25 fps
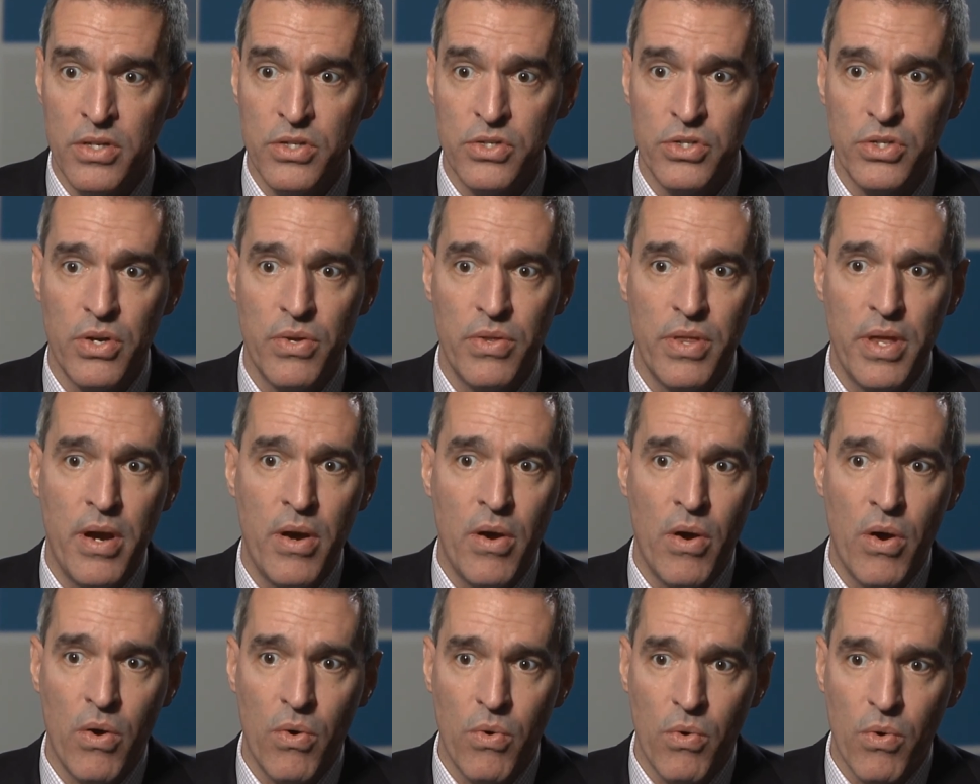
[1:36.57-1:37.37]
So
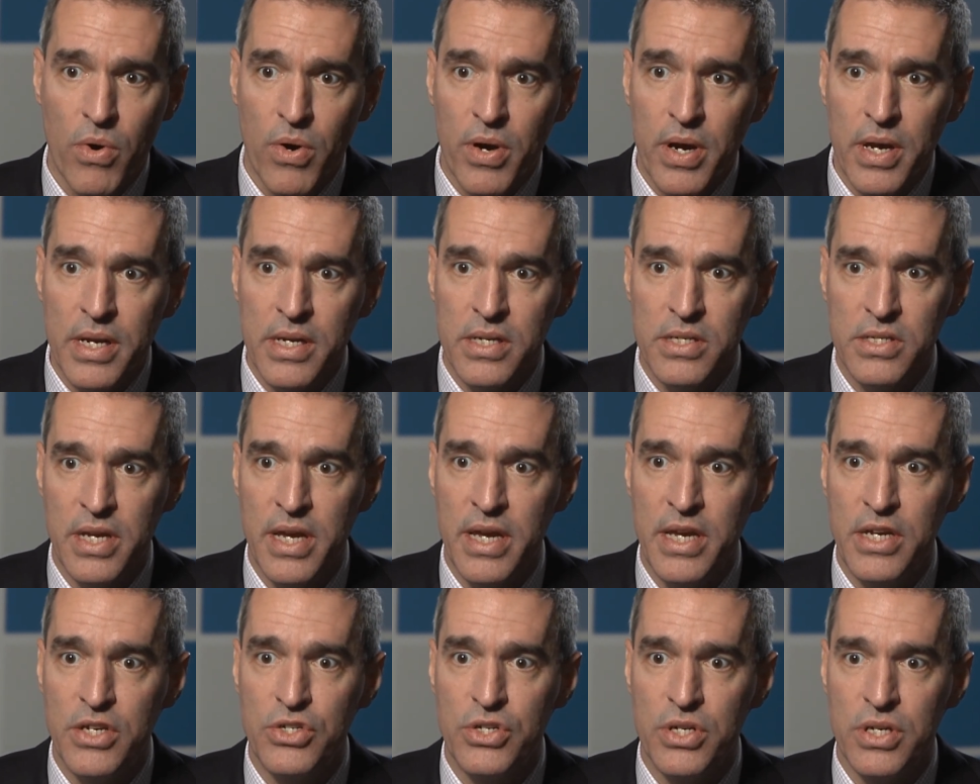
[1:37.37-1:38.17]
there are
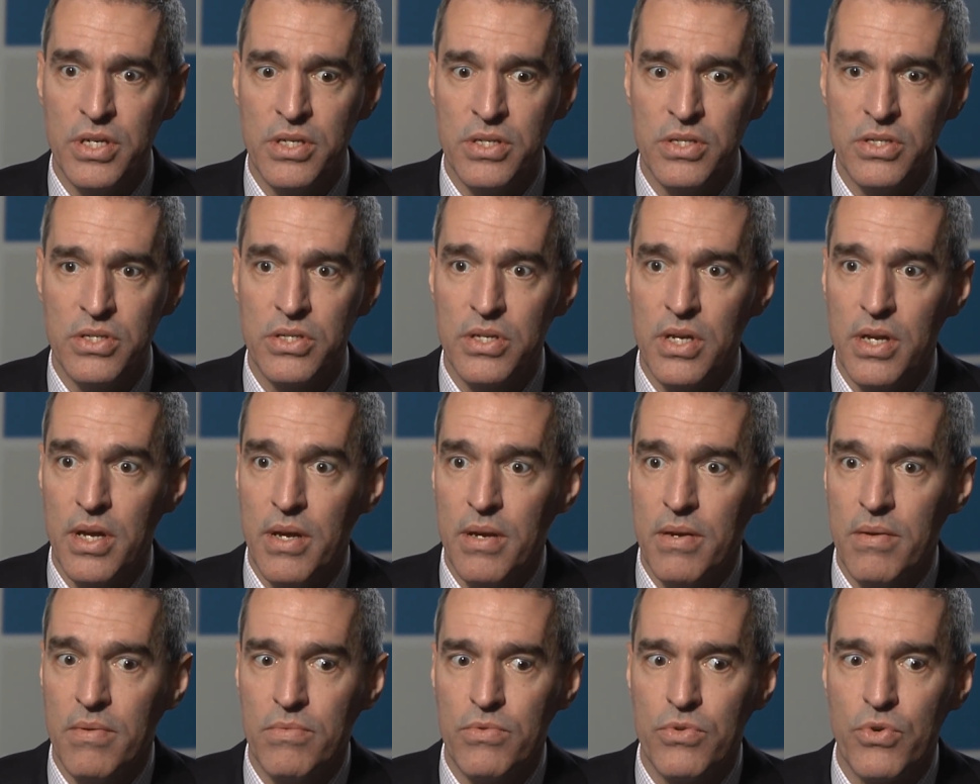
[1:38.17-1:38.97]
organizations,
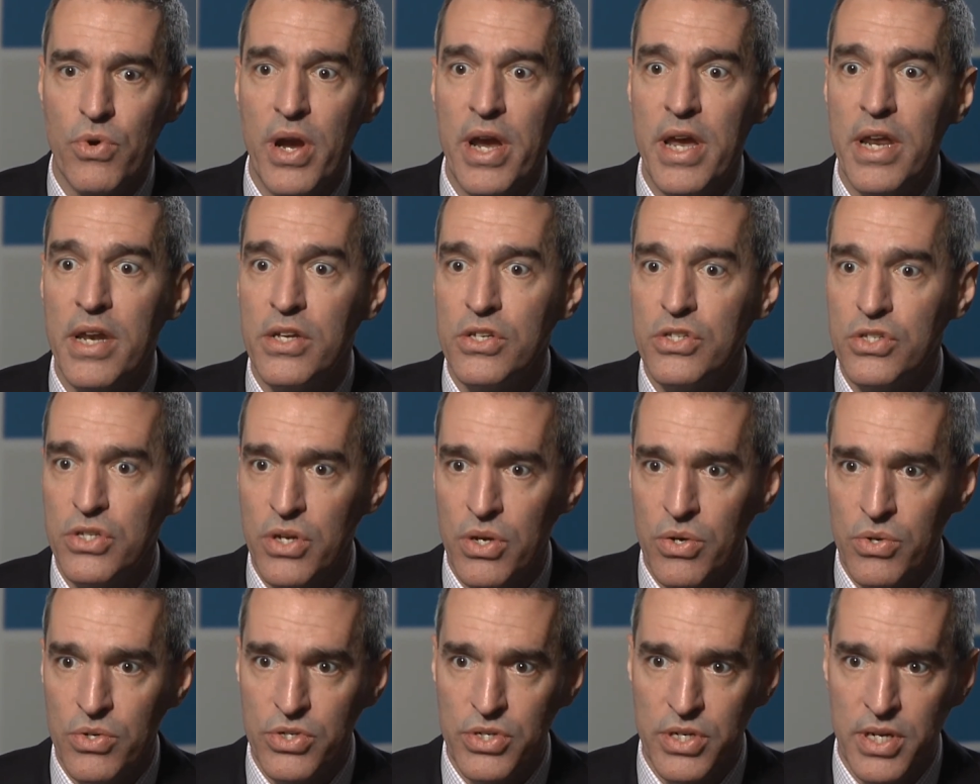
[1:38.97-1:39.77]
trade
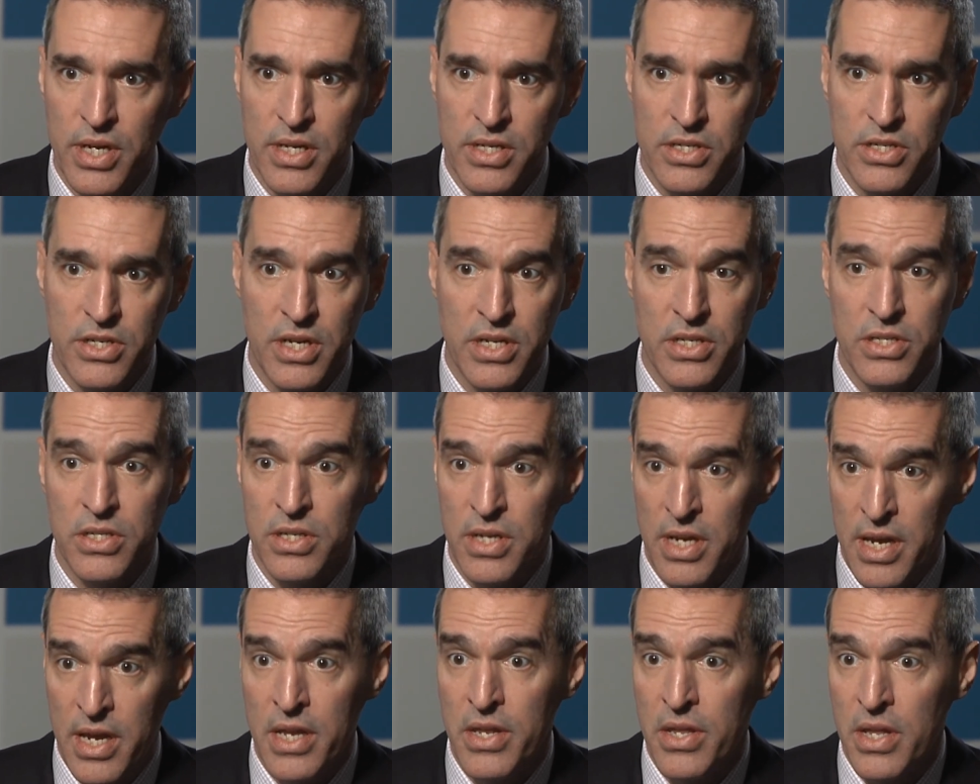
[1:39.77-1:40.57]
associations
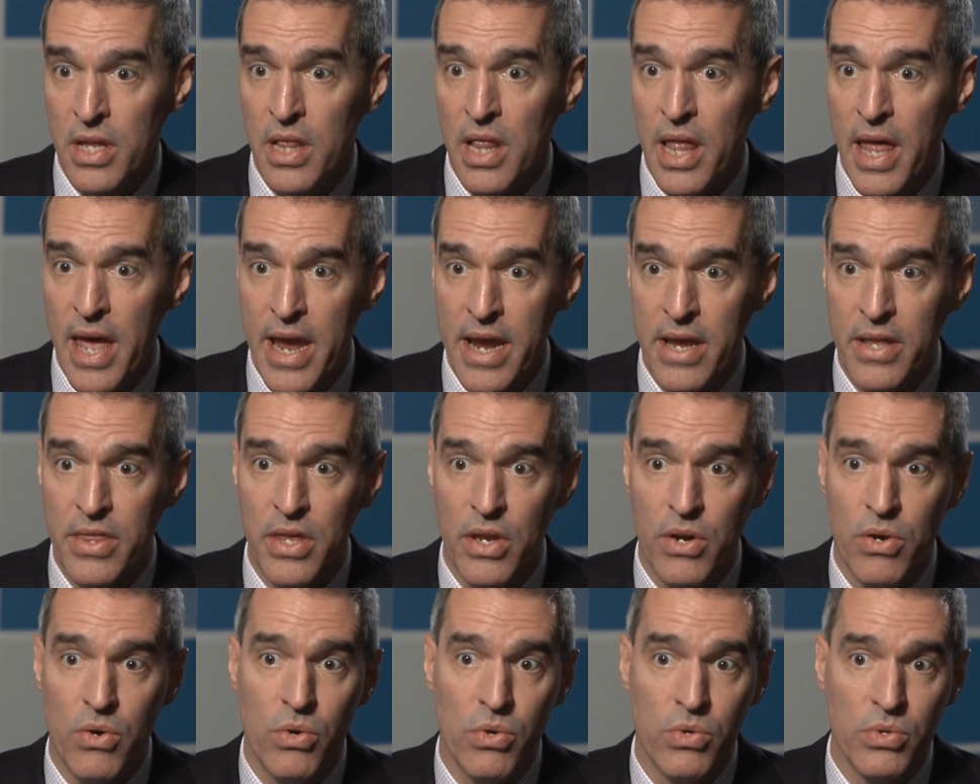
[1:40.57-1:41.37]
and the like,
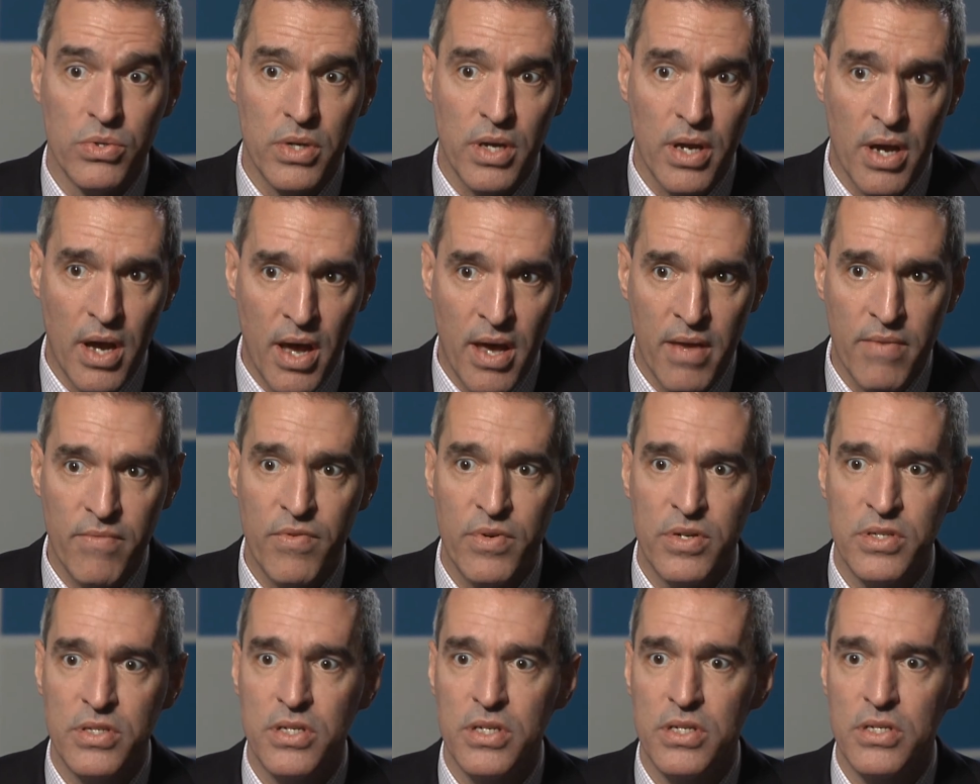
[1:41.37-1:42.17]
that hold
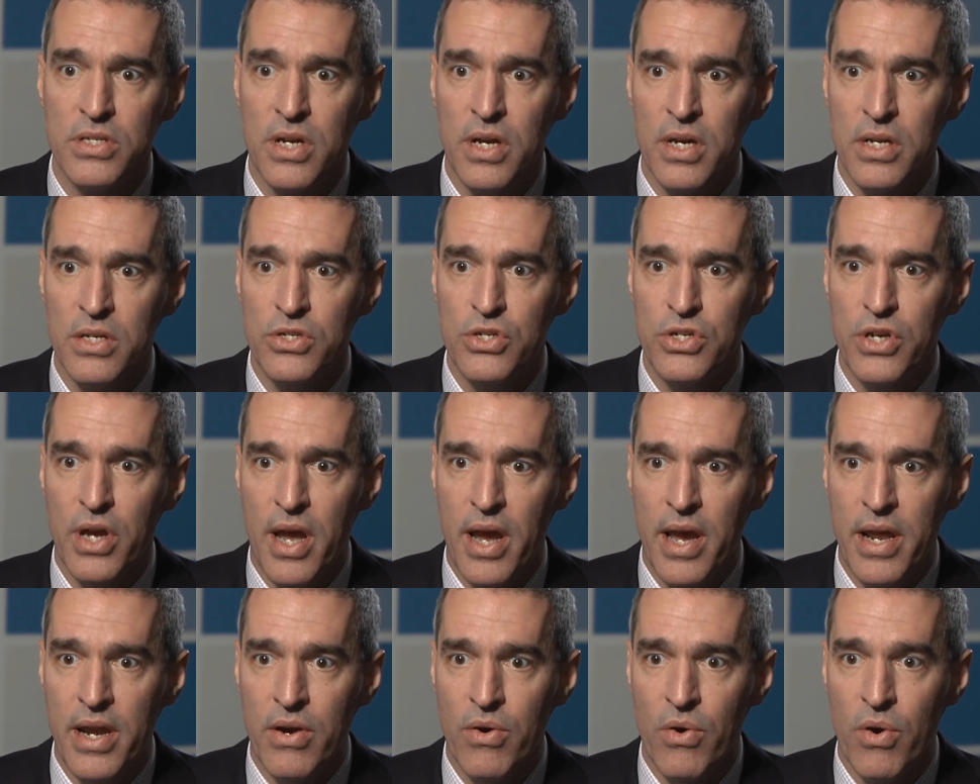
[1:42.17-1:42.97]
conferences on
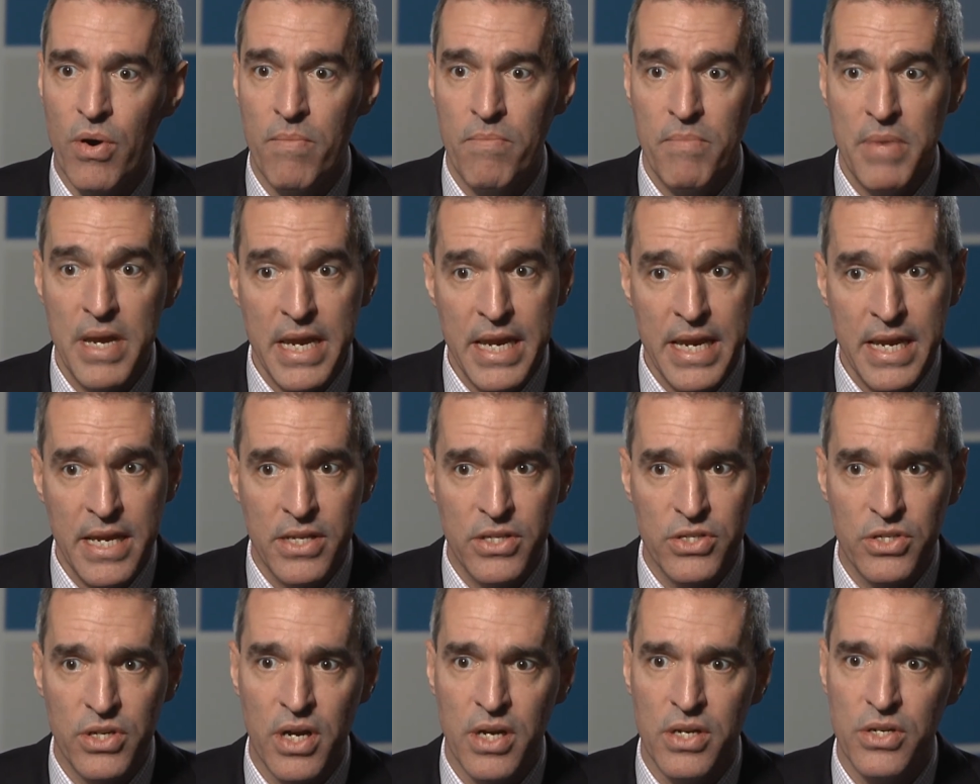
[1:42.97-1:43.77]
China or
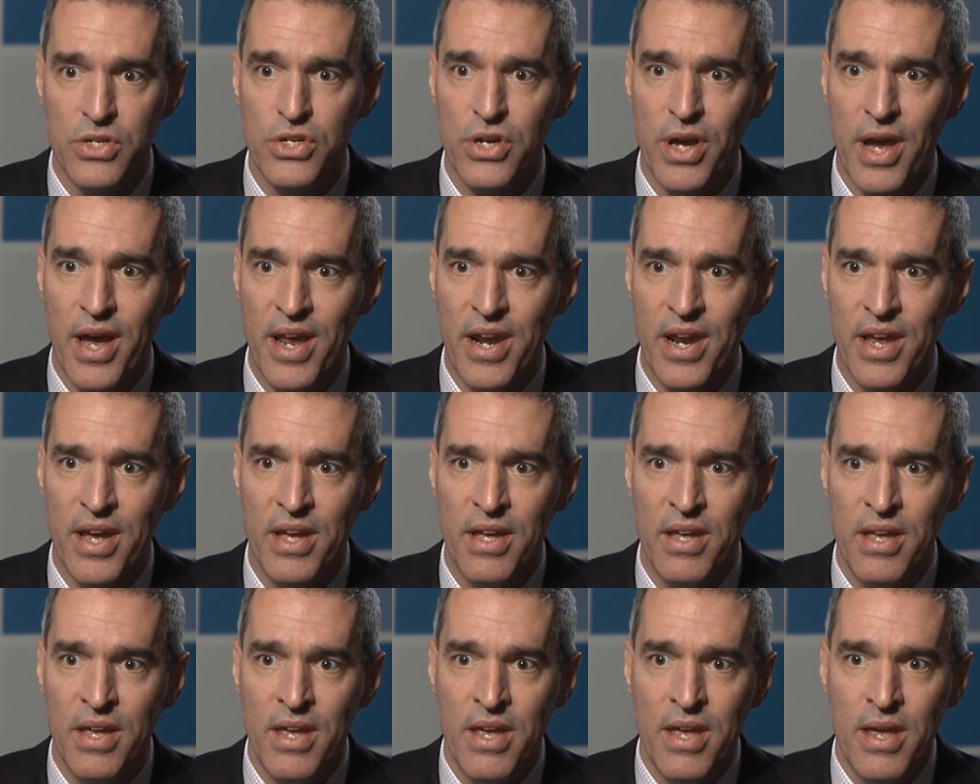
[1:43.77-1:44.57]
meetings on
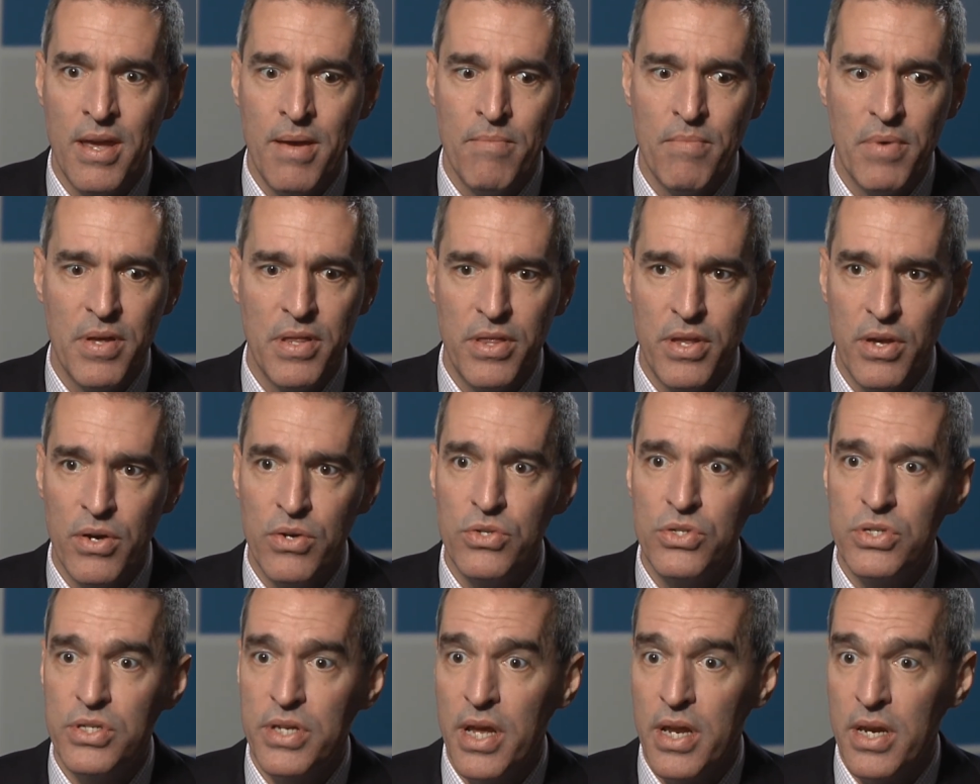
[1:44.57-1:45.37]
China, but
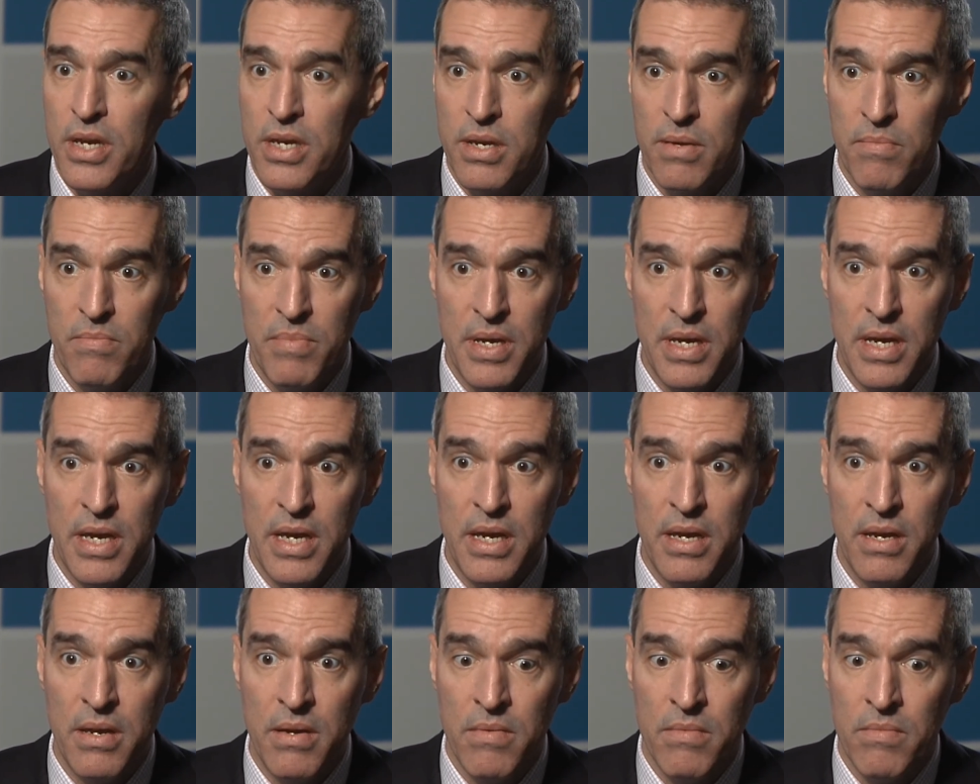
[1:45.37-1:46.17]
those tend to be